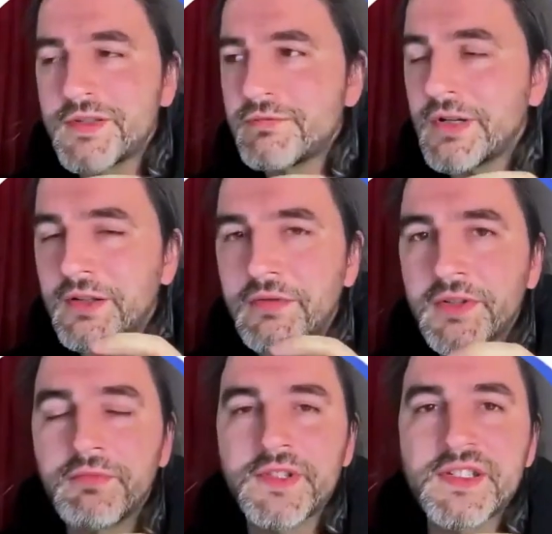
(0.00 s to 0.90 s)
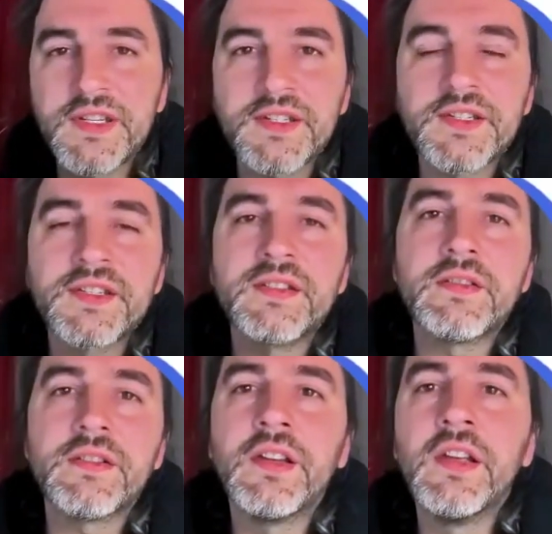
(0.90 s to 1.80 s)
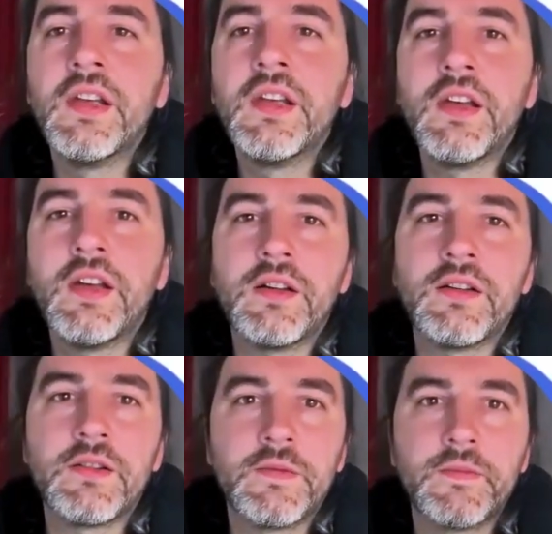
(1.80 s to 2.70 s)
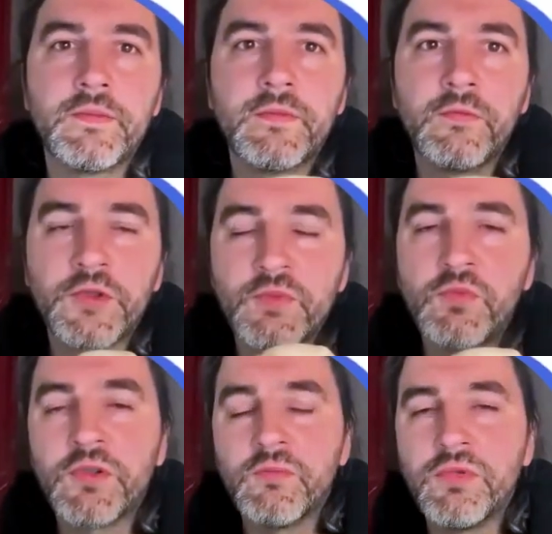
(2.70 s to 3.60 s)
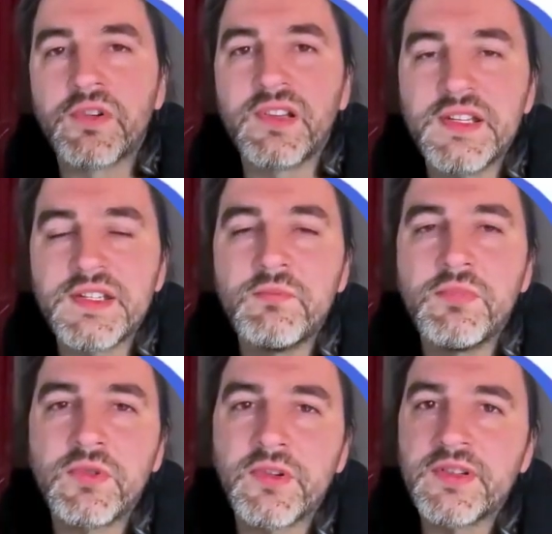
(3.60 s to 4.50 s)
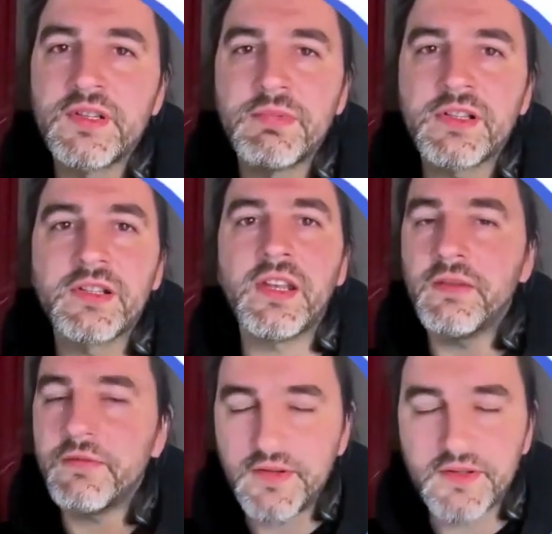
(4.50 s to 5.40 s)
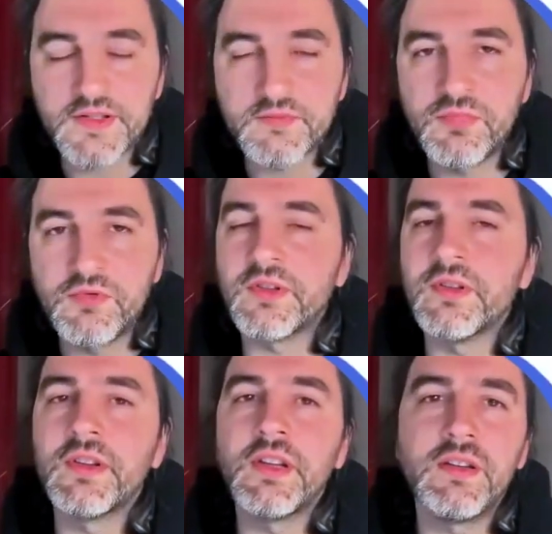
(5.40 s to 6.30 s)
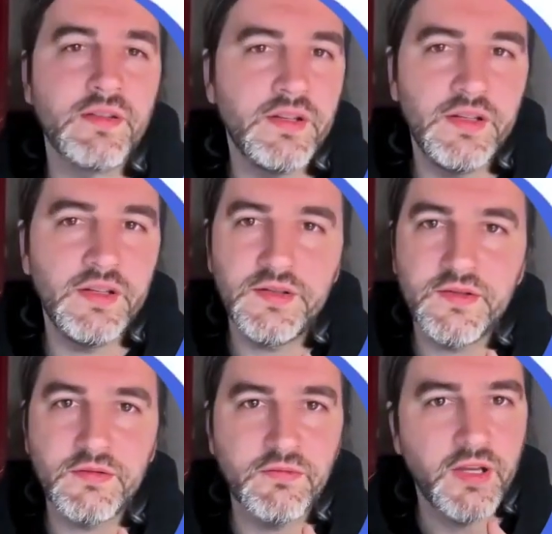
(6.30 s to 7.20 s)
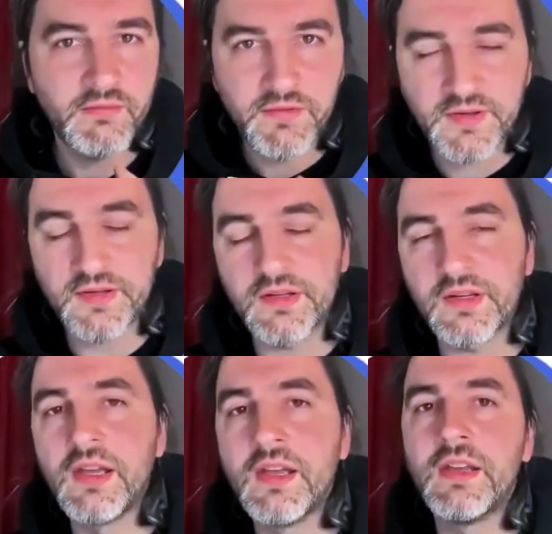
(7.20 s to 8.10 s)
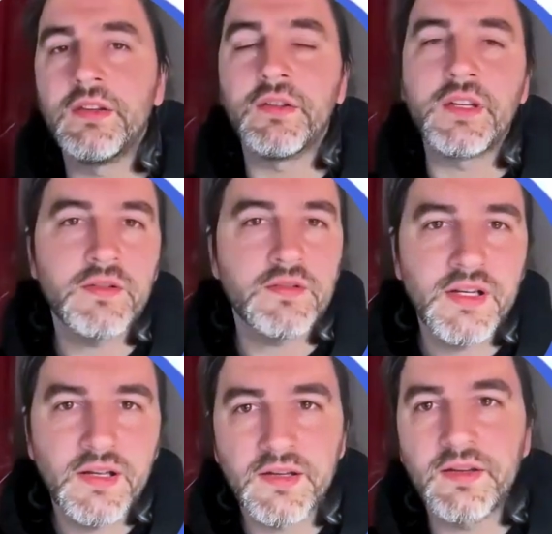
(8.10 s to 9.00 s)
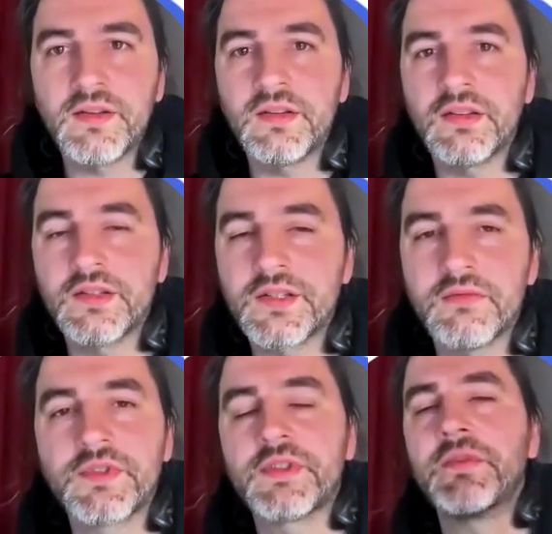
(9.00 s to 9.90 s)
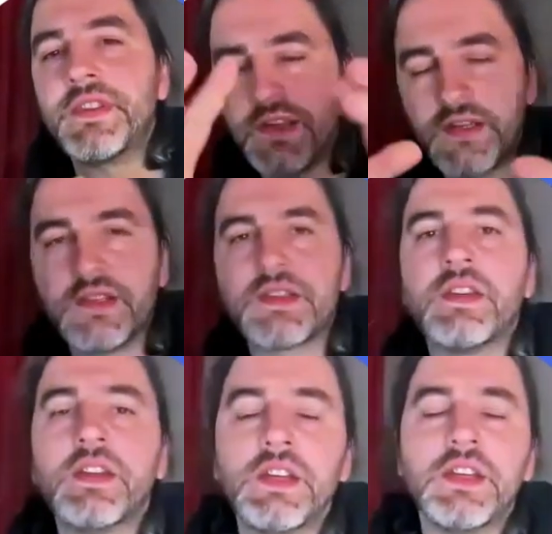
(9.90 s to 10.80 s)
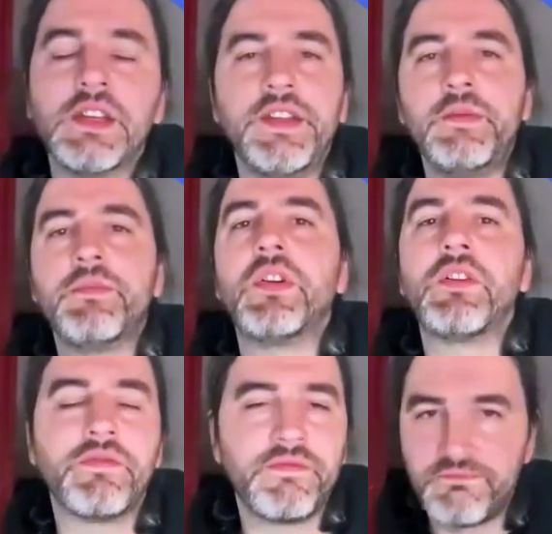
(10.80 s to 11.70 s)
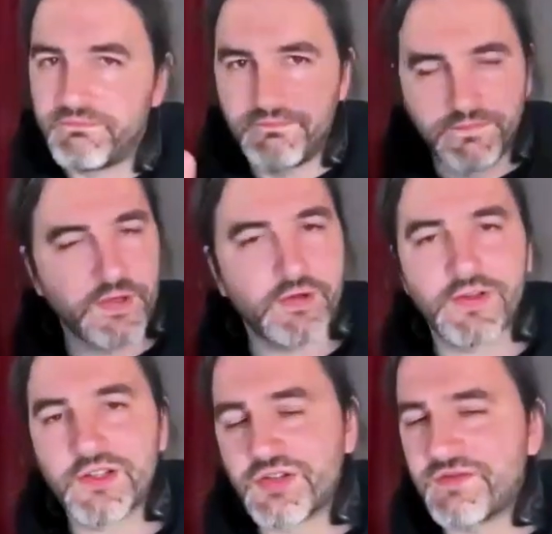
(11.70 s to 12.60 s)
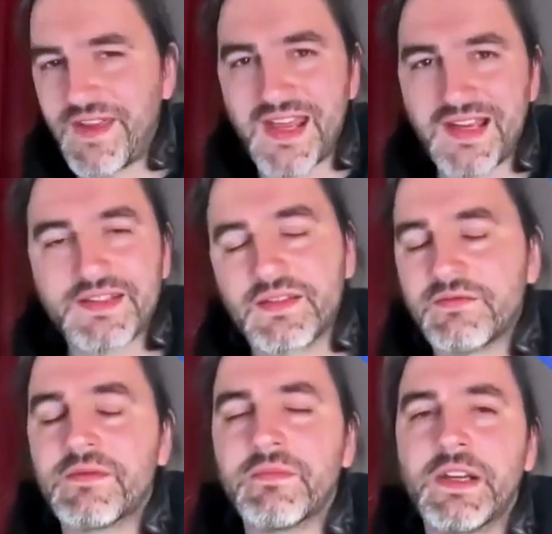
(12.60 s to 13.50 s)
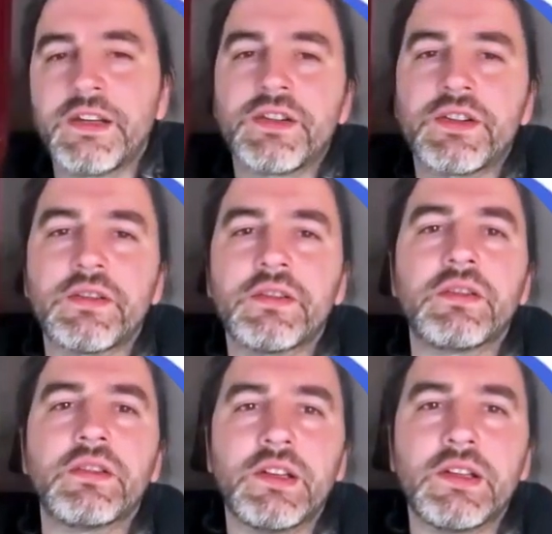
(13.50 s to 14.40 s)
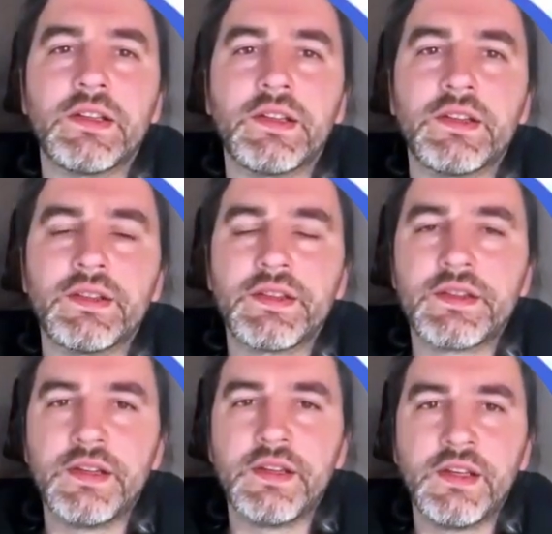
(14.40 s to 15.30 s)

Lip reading: relevant, what's necessary, what's more important, less important, typically everything is important. They need to know everything. You cannot cut anything and so on. So we take this heap of knowledge, facts, information, and